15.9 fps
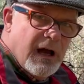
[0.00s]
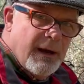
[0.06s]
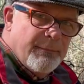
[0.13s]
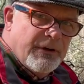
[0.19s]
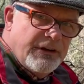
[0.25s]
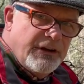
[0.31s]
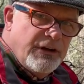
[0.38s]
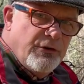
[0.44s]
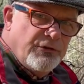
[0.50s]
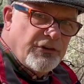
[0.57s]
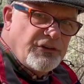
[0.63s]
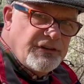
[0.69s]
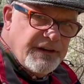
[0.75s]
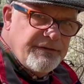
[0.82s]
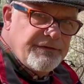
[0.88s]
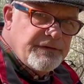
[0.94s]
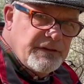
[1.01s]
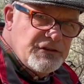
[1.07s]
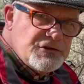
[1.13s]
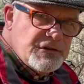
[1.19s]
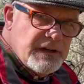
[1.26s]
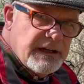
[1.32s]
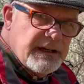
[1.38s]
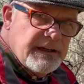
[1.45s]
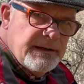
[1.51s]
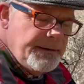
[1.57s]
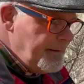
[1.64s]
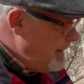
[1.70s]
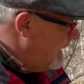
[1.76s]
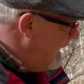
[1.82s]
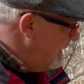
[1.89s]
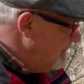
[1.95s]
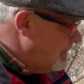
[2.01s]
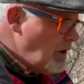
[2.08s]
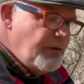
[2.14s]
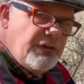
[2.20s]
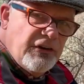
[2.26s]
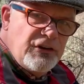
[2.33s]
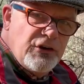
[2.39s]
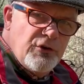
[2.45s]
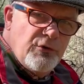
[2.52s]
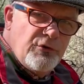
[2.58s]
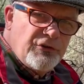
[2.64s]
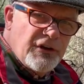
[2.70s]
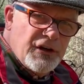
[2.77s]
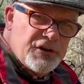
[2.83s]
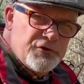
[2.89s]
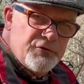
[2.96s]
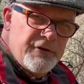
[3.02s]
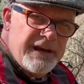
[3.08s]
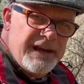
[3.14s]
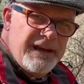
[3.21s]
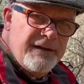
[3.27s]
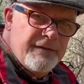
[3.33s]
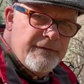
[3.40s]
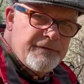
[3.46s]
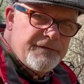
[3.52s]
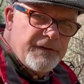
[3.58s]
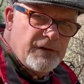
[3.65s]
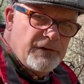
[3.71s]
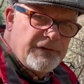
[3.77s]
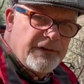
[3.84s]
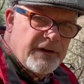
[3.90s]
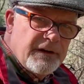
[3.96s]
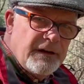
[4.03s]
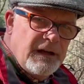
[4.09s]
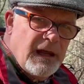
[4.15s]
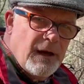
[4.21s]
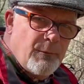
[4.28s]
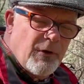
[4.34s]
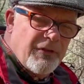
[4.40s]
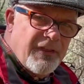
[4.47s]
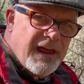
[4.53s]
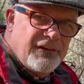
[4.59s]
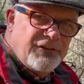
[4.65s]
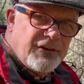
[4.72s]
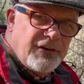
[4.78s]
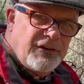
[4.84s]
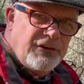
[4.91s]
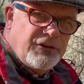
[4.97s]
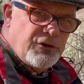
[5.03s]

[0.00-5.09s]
I'm going to use a different trick. I'm going to use a green filter. And what that's going to